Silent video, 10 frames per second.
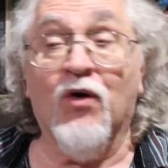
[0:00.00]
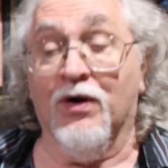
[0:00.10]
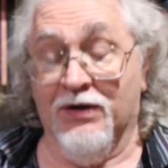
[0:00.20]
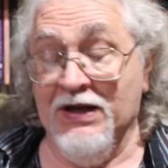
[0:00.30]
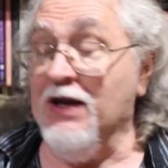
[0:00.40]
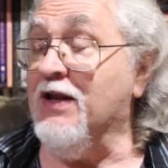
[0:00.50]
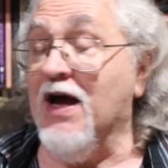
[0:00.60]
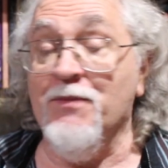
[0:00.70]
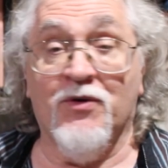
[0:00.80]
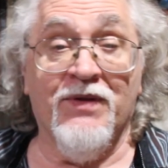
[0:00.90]
or
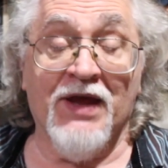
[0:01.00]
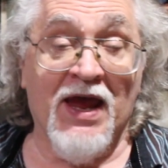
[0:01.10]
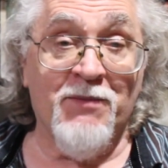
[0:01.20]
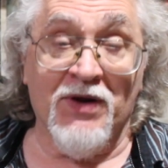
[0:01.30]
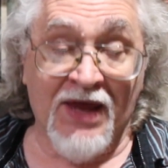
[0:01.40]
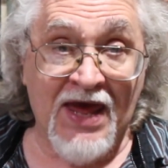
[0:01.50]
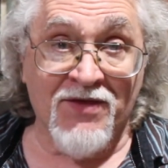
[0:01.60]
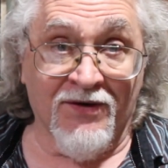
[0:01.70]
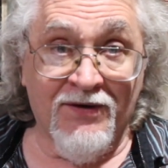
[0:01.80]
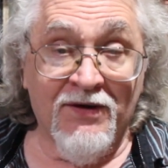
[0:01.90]
anytime they're in the game
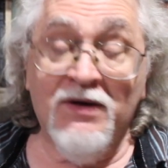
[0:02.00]
together